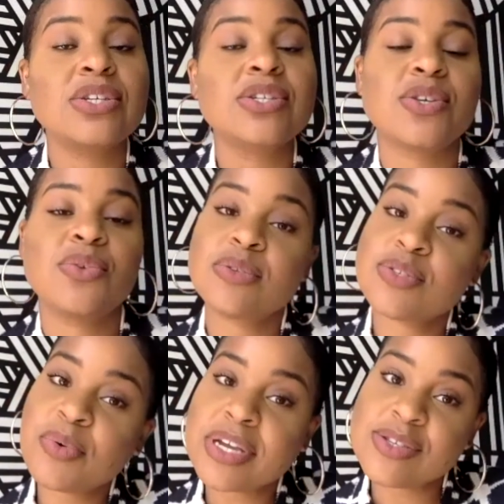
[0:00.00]
So those are
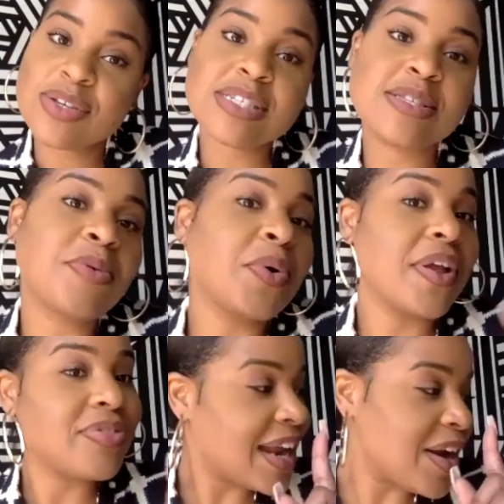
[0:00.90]
ways you can support.
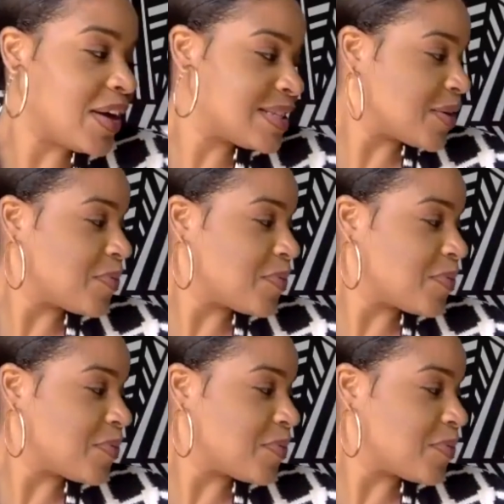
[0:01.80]
Then also,